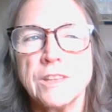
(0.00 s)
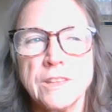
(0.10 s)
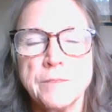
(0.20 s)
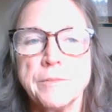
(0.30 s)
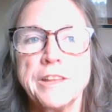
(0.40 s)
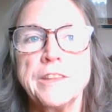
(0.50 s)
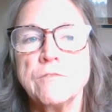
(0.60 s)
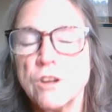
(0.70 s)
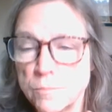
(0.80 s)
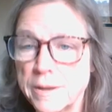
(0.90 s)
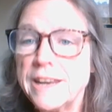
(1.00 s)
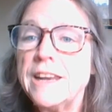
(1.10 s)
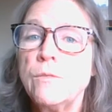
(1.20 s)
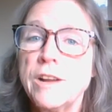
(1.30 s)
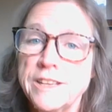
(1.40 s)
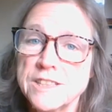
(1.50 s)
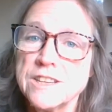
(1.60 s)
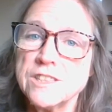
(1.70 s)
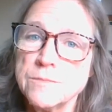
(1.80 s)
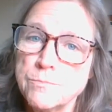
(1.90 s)
think I'm getting that wrong. But anyway, it's
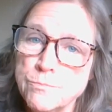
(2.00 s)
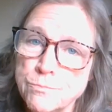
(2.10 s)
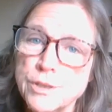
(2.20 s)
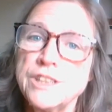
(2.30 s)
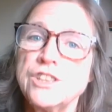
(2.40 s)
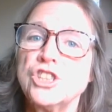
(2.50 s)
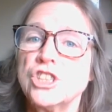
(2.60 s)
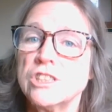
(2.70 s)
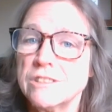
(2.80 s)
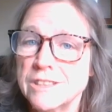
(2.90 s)
got some British,